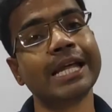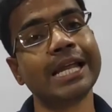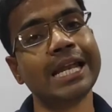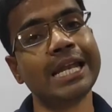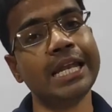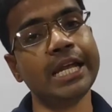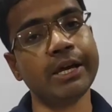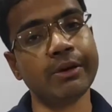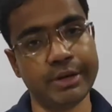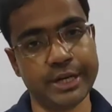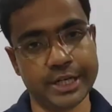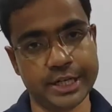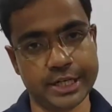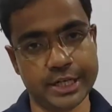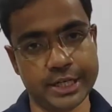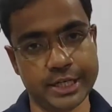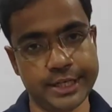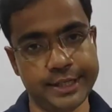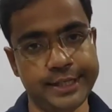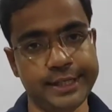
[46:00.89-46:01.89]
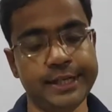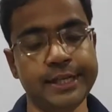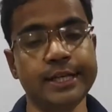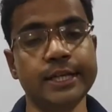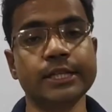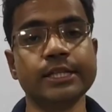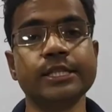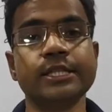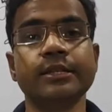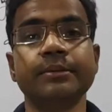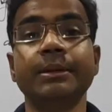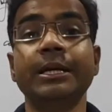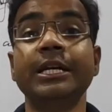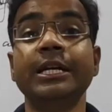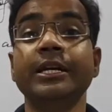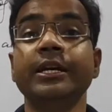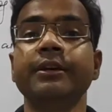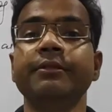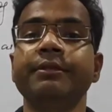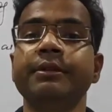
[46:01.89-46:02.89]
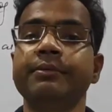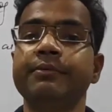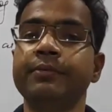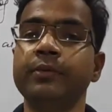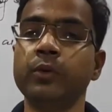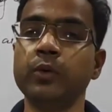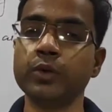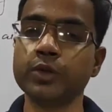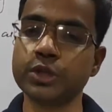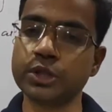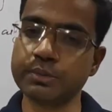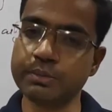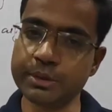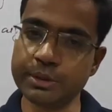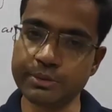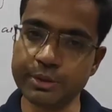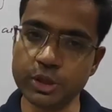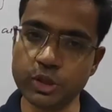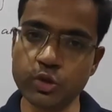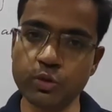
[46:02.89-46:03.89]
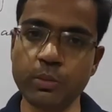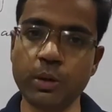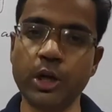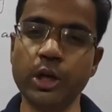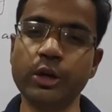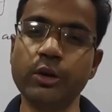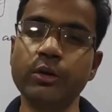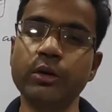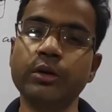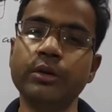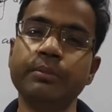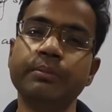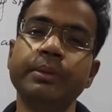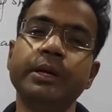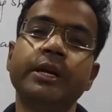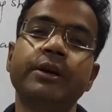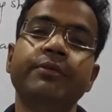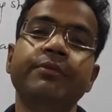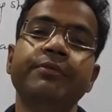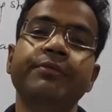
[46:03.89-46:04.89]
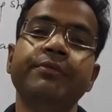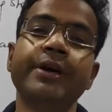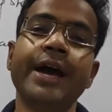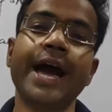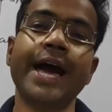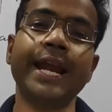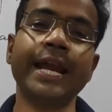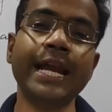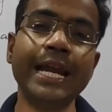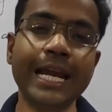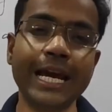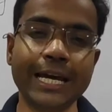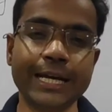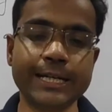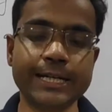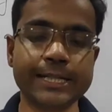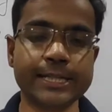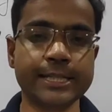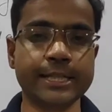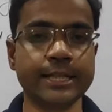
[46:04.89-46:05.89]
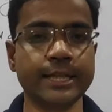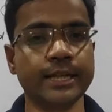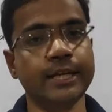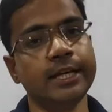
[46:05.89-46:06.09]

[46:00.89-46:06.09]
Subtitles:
liquid. Similarly, if the force between two molecules become very less,